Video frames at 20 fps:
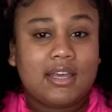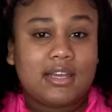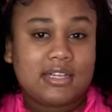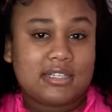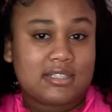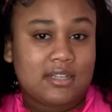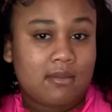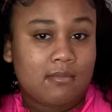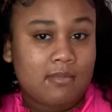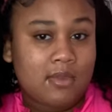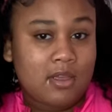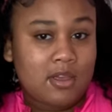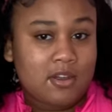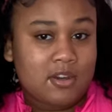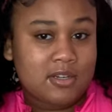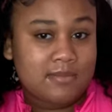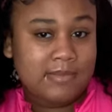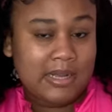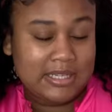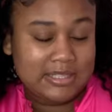Is it me
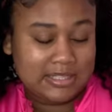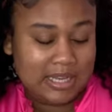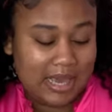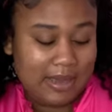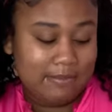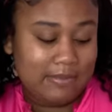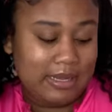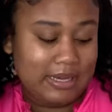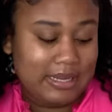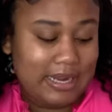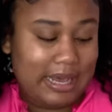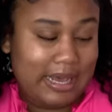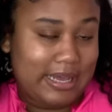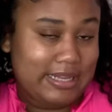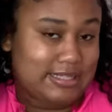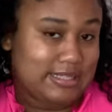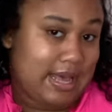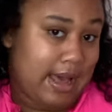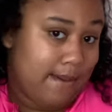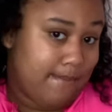or my shape look like
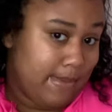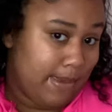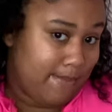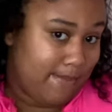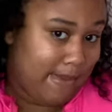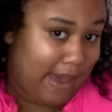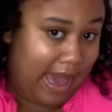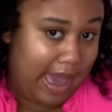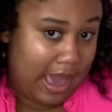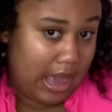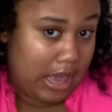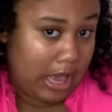it's coming back?